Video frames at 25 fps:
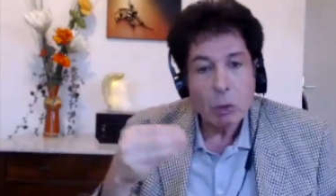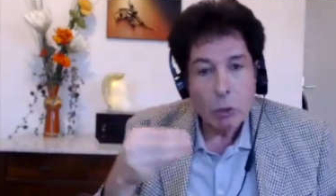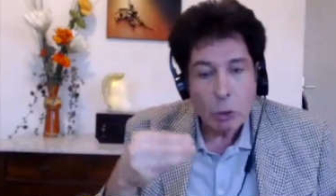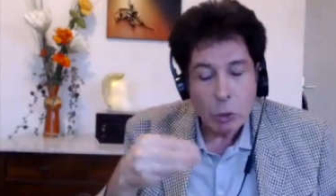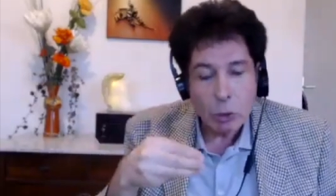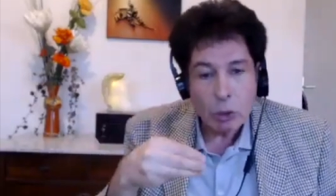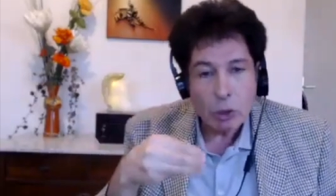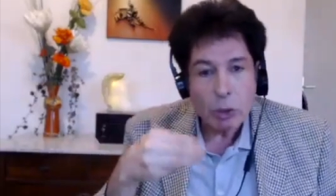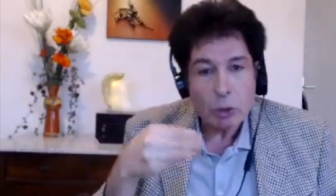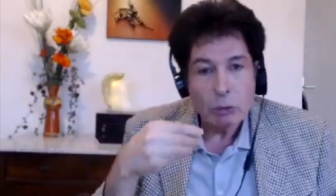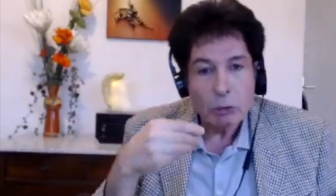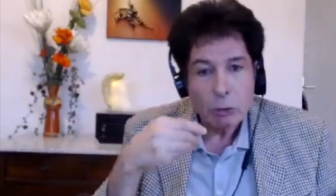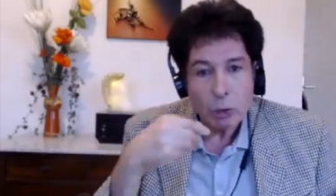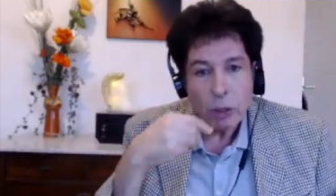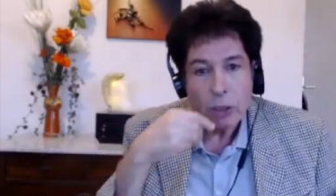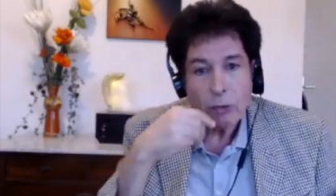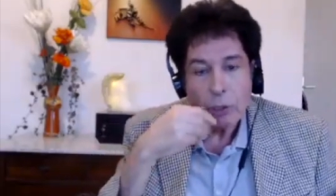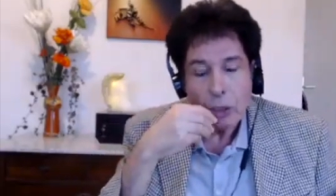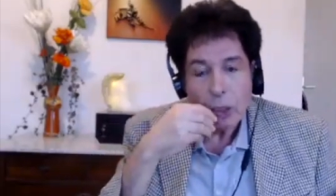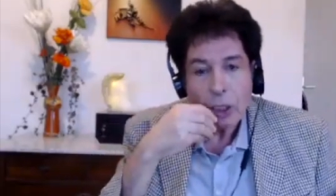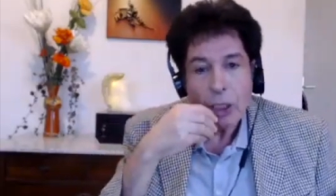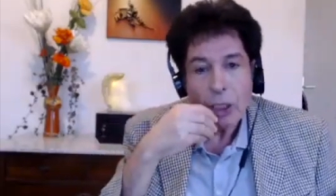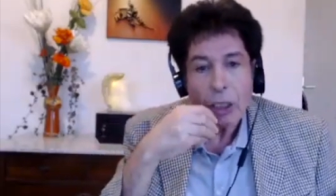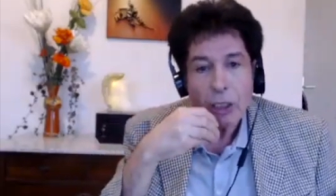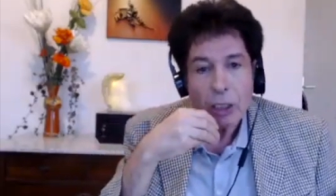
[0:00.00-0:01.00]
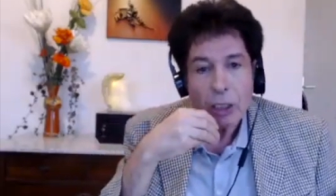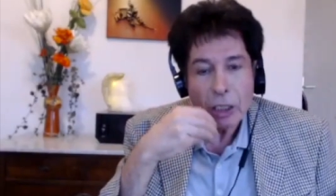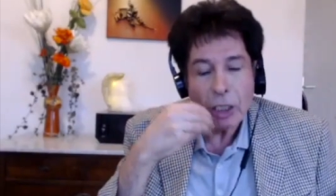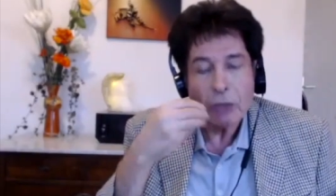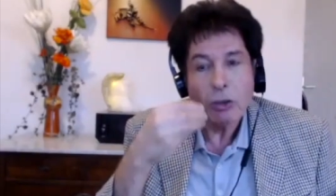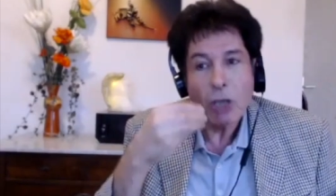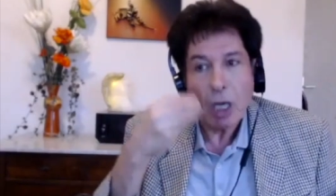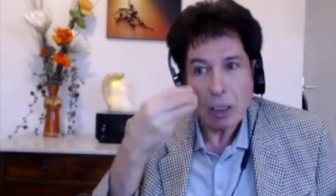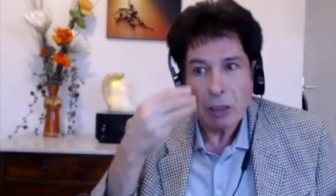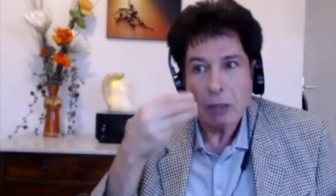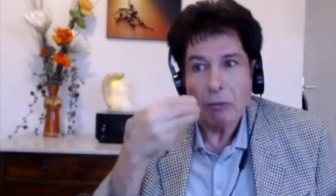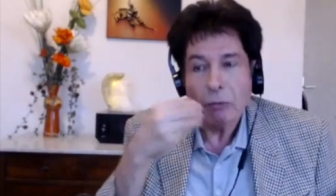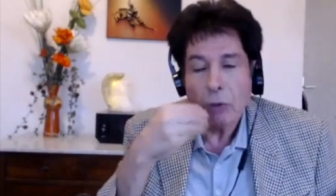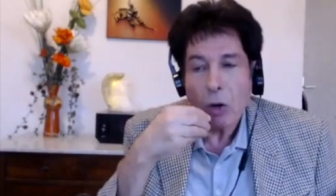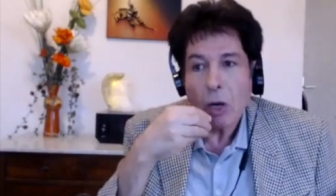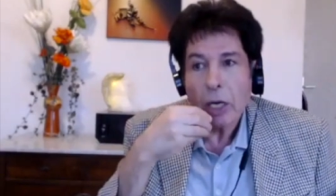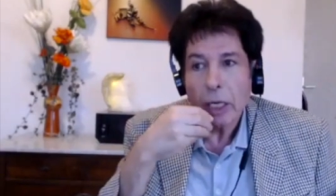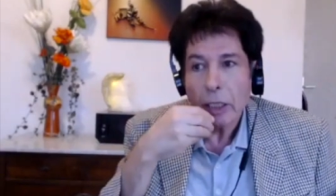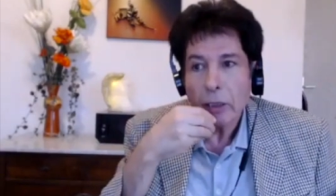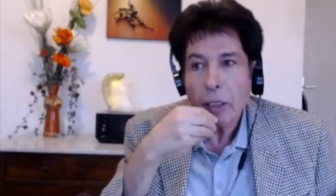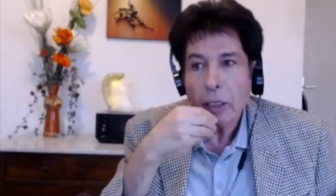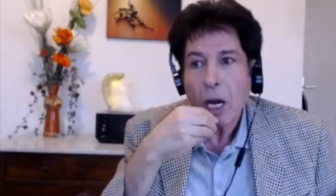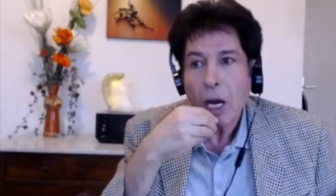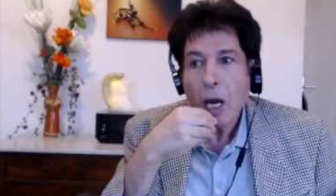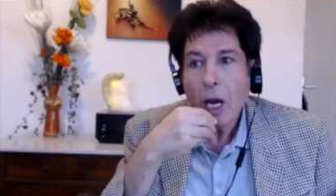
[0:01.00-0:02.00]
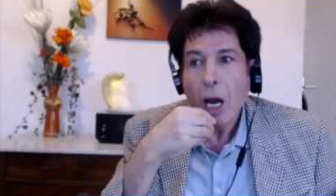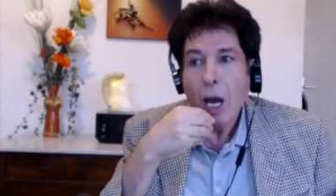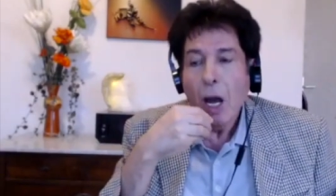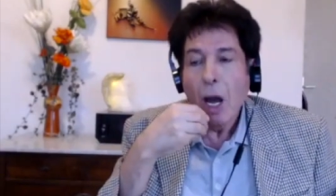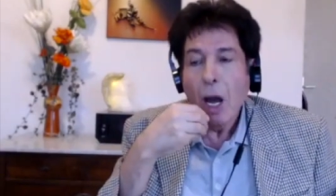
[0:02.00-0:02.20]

solution for everything. Yeah, justify it. Yeah.